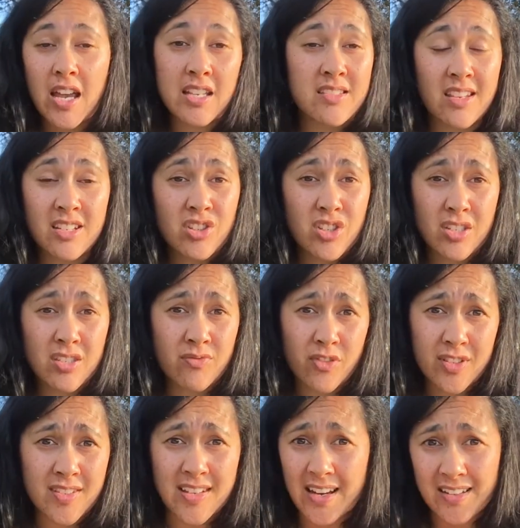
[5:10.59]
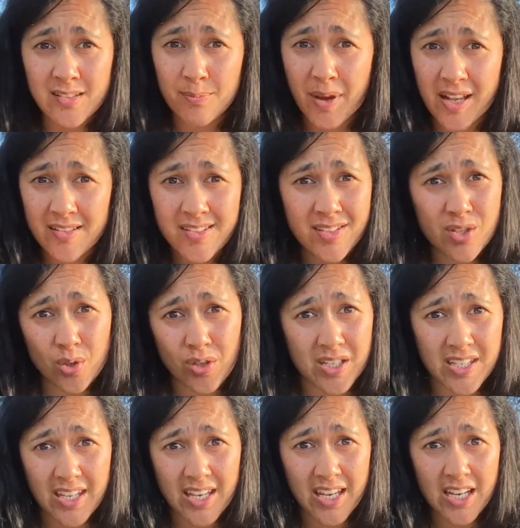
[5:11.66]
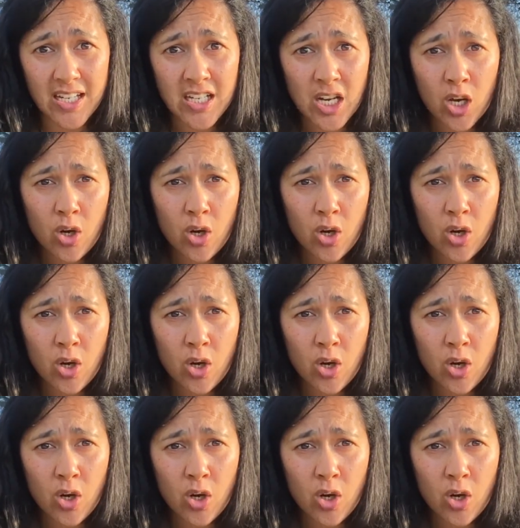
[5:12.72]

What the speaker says: Is this just for 6 months to a year?